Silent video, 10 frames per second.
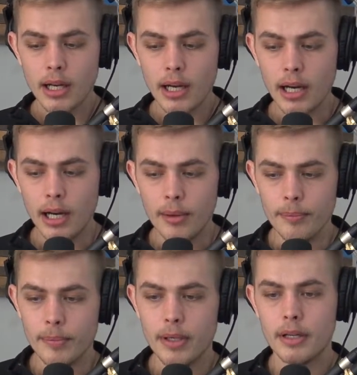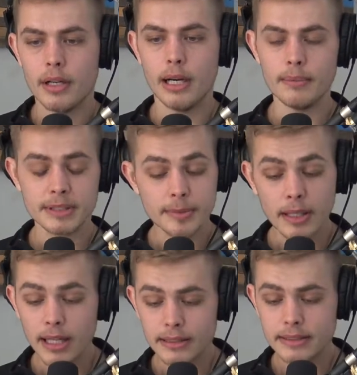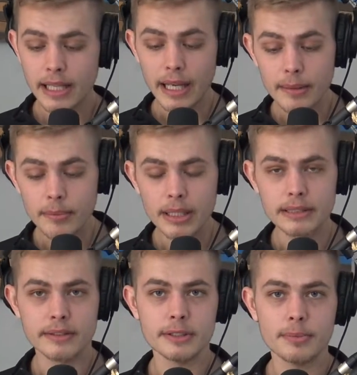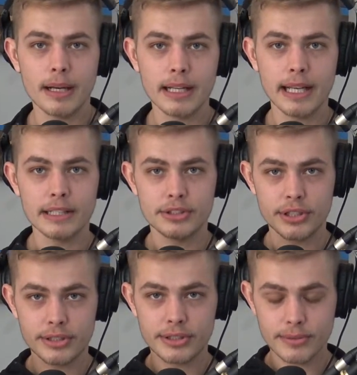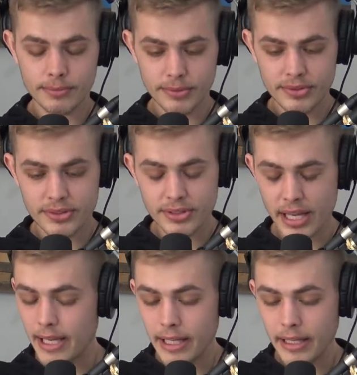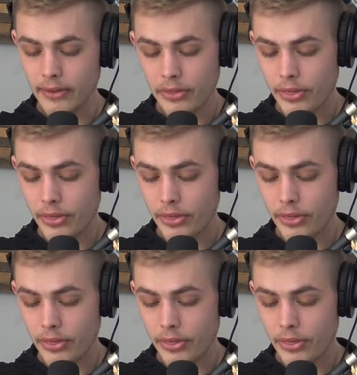Um, I'm going to spend the last 10 minutes of this podcast just saying